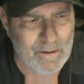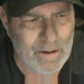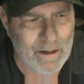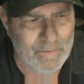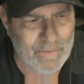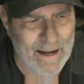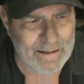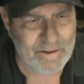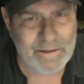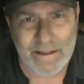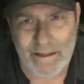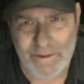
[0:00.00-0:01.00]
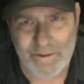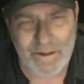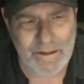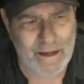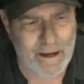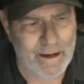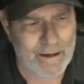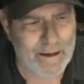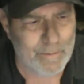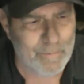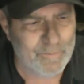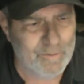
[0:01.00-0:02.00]
And that's the ECK
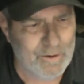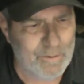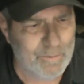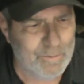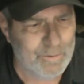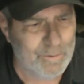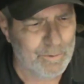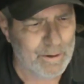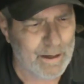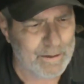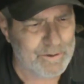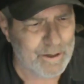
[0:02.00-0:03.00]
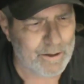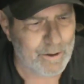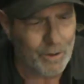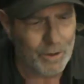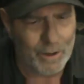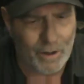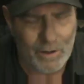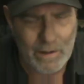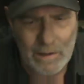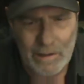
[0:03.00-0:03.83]
MFE, I said it earlier.